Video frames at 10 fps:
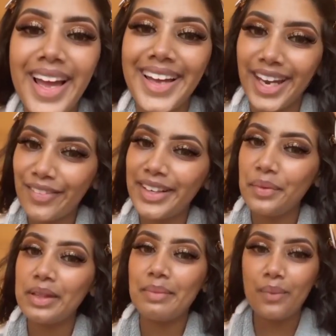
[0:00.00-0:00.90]
Get ready
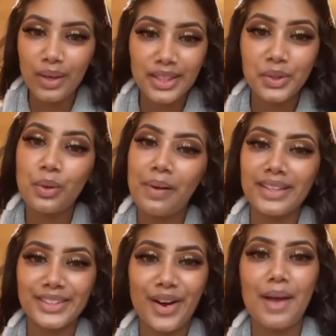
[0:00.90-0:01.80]
with me whilst I talk about the
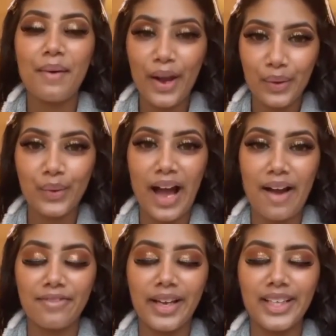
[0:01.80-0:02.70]
time I got
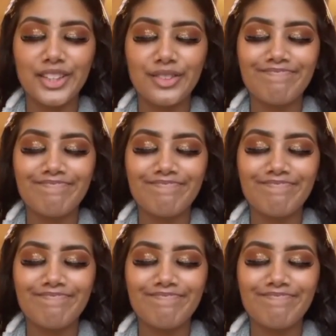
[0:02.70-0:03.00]
catfished.